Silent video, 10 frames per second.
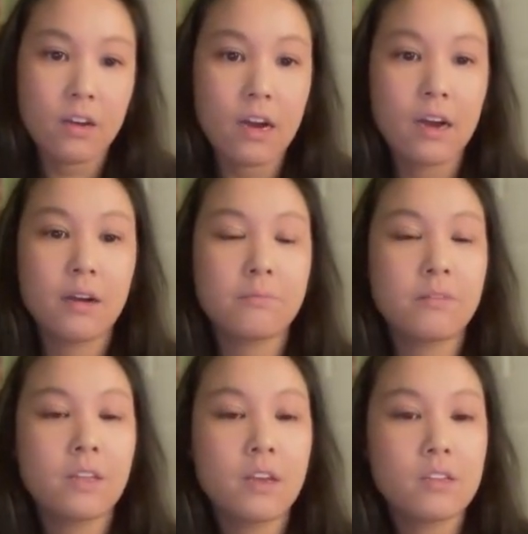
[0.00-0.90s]

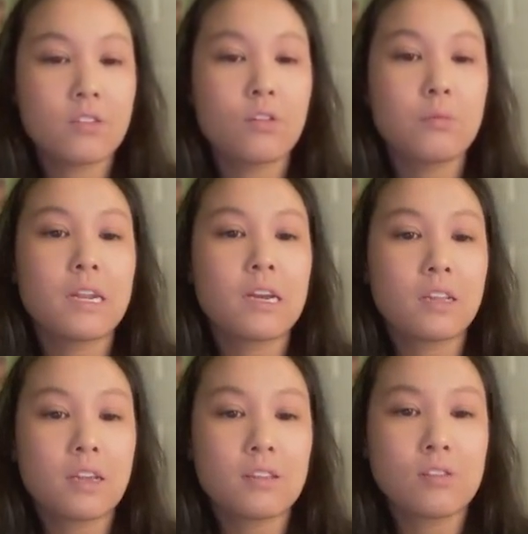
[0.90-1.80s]
Um, and so I'm going to
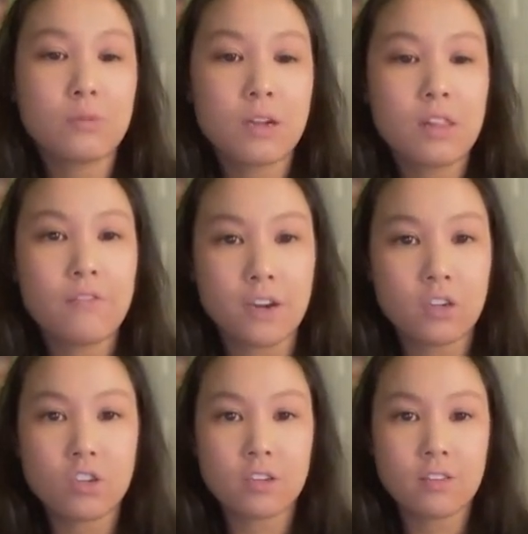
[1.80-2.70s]
click into one of the
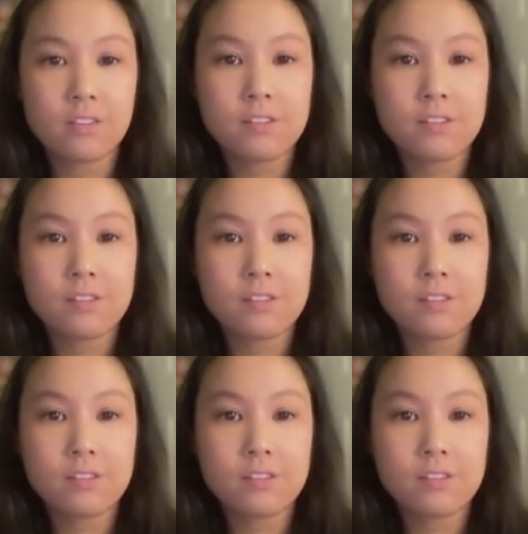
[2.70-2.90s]
functions.